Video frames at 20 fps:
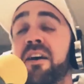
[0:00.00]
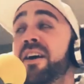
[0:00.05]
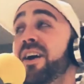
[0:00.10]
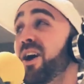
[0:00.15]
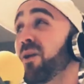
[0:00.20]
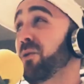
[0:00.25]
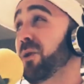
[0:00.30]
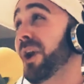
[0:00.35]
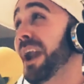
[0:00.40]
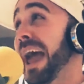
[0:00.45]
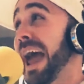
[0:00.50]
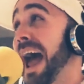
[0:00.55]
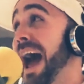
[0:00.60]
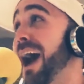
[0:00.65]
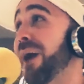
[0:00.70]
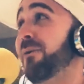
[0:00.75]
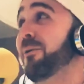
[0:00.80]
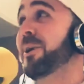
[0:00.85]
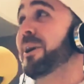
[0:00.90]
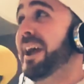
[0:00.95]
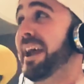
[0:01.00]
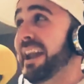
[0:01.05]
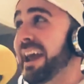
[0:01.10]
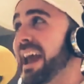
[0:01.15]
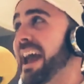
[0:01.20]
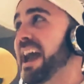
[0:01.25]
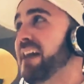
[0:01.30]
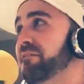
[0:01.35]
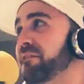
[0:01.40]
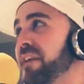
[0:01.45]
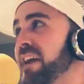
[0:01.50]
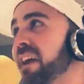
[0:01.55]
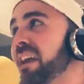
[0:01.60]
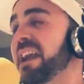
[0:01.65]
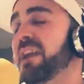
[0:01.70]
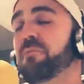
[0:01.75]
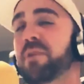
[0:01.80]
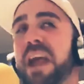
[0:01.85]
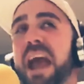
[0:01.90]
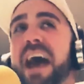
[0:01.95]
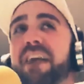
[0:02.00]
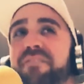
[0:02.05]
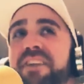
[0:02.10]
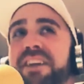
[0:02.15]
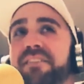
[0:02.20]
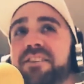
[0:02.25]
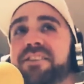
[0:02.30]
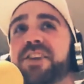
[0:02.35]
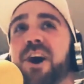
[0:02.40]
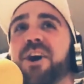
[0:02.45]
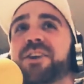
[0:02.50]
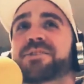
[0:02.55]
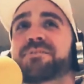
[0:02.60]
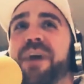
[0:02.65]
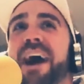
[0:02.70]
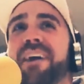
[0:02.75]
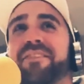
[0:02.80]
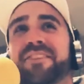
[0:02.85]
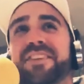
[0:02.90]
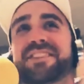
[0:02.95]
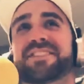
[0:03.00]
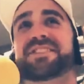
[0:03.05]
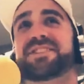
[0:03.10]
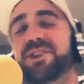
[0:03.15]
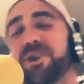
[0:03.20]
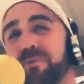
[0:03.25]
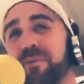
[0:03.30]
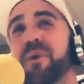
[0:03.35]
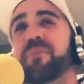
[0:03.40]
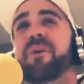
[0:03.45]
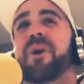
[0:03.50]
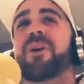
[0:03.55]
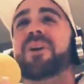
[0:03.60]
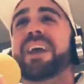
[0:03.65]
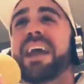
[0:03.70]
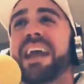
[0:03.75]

We're an hour and a half in, and we haven't even talked about this Super Bowl game.